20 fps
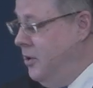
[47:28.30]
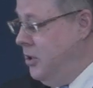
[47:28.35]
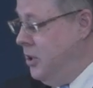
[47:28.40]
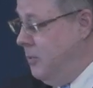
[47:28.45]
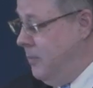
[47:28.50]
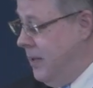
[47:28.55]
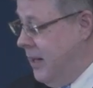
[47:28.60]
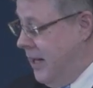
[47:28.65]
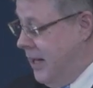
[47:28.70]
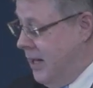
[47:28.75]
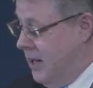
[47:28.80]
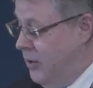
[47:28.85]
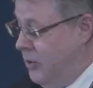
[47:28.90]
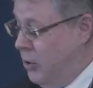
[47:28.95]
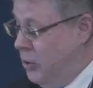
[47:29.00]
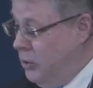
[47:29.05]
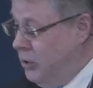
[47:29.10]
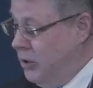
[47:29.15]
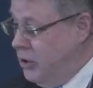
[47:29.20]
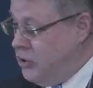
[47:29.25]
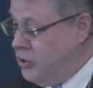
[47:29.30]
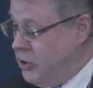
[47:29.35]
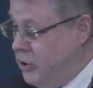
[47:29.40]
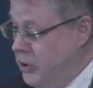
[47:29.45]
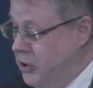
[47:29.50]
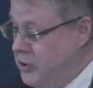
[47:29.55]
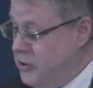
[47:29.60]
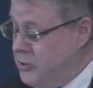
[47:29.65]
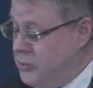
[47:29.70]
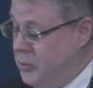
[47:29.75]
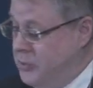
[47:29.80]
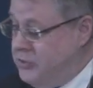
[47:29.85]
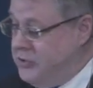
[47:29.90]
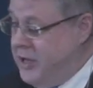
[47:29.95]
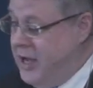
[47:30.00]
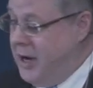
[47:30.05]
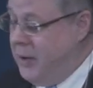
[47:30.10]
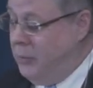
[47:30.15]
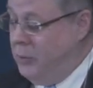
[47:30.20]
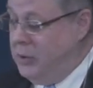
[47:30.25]
You mean the early church was
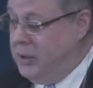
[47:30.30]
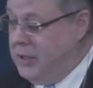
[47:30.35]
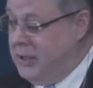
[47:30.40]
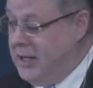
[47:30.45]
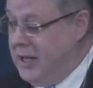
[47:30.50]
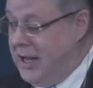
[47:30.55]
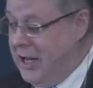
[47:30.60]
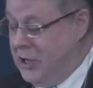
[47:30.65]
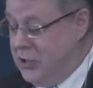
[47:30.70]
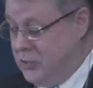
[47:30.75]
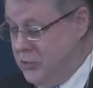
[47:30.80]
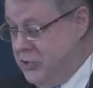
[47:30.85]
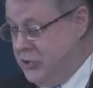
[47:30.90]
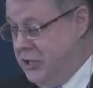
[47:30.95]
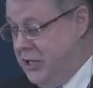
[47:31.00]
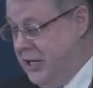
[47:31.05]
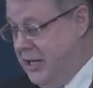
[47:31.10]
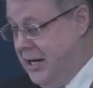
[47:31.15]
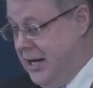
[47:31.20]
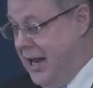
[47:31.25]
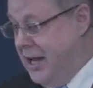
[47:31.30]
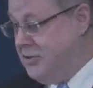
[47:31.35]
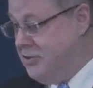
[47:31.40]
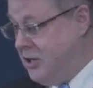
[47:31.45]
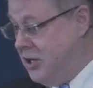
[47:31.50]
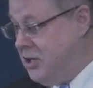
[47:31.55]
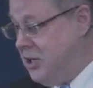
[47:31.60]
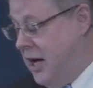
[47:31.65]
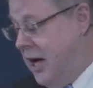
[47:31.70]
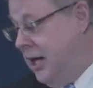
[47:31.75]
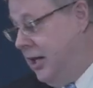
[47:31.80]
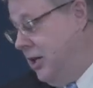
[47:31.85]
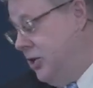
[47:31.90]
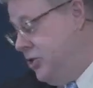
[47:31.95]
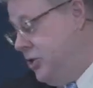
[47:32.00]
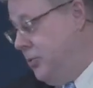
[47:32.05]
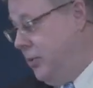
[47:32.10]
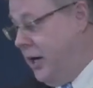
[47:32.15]
not really interested in eschatology?